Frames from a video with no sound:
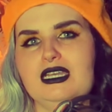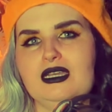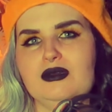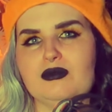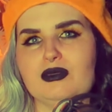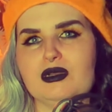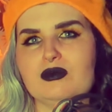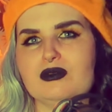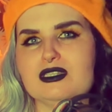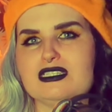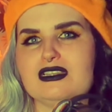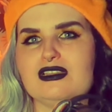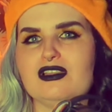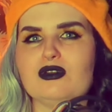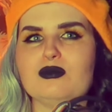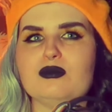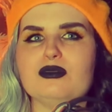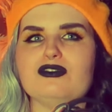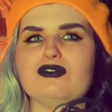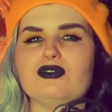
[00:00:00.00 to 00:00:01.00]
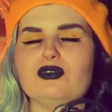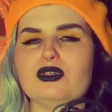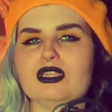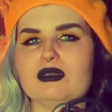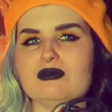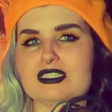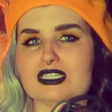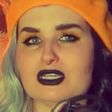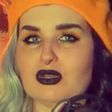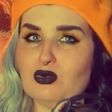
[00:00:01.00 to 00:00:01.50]
but it wasn't long before there
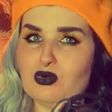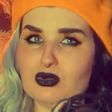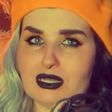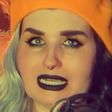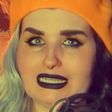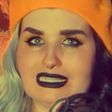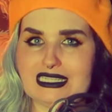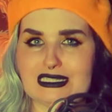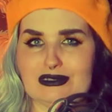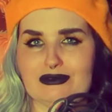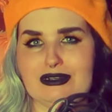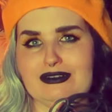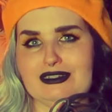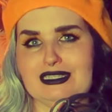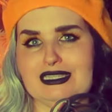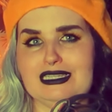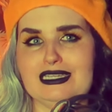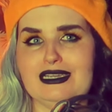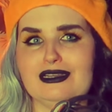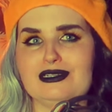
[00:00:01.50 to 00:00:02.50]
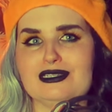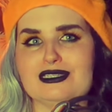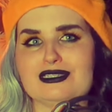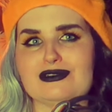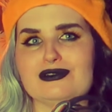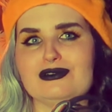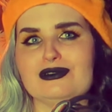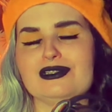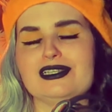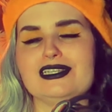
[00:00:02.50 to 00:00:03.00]
was a court case surrounding the yoga
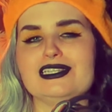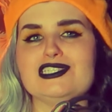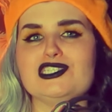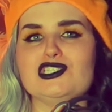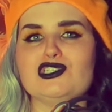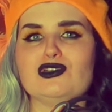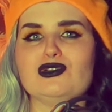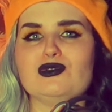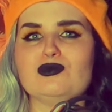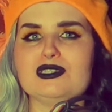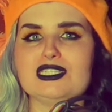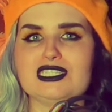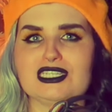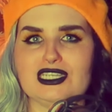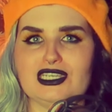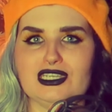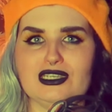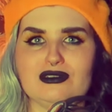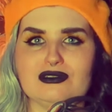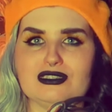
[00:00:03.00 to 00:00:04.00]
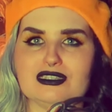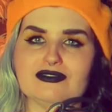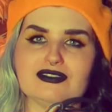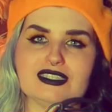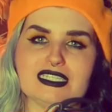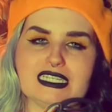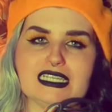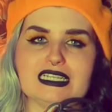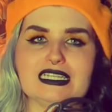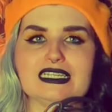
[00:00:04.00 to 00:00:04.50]
school, as John was accused of
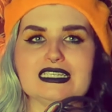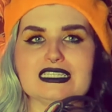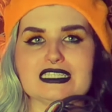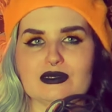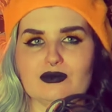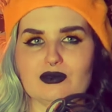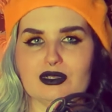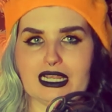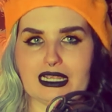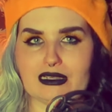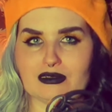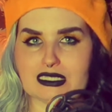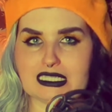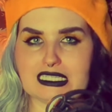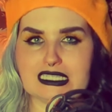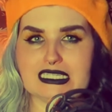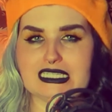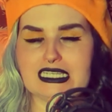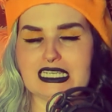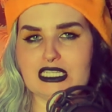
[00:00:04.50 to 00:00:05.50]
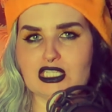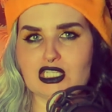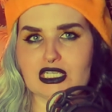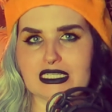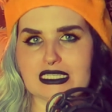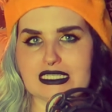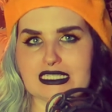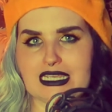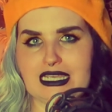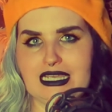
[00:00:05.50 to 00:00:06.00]
stealing someone else's
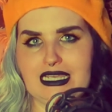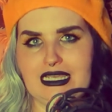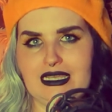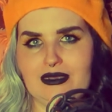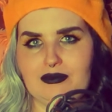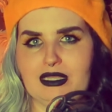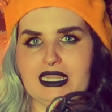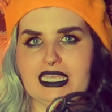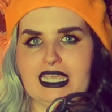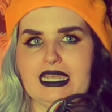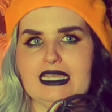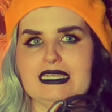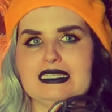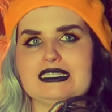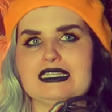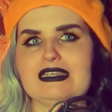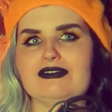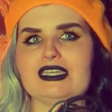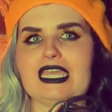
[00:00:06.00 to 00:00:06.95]
teachings, but the case never